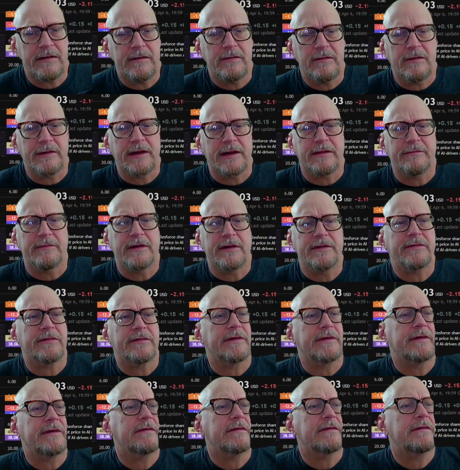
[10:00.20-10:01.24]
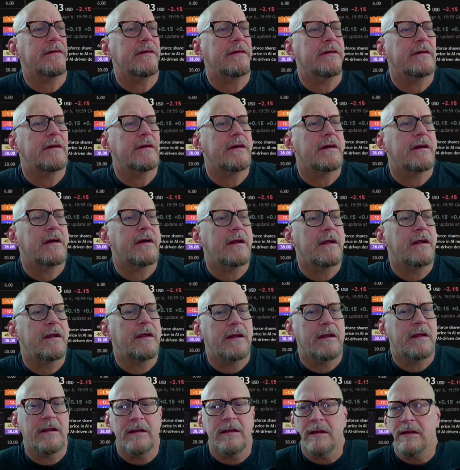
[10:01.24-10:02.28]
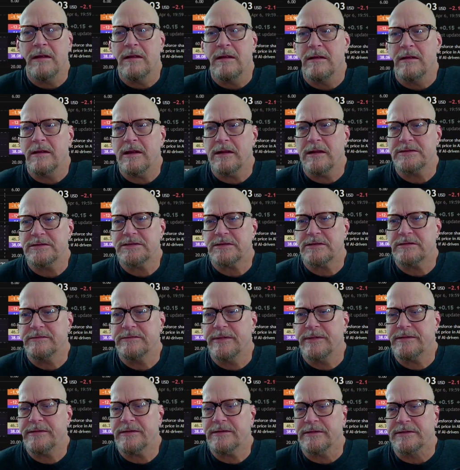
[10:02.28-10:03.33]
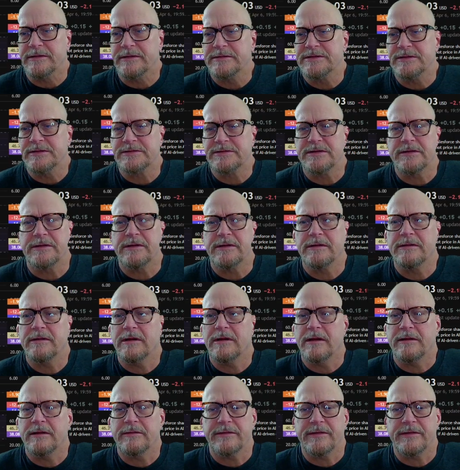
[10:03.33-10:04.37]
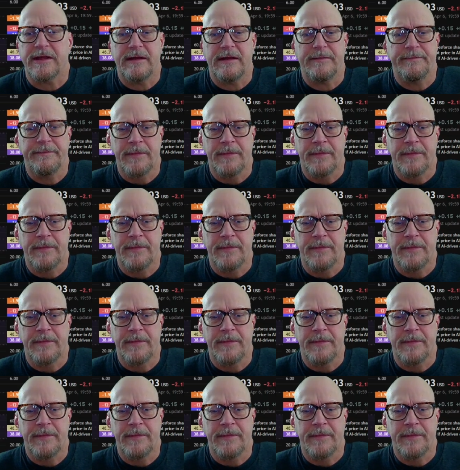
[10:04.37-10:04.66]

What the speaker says: not monthly. Yeah, let's look at monthly. See what's going on with that.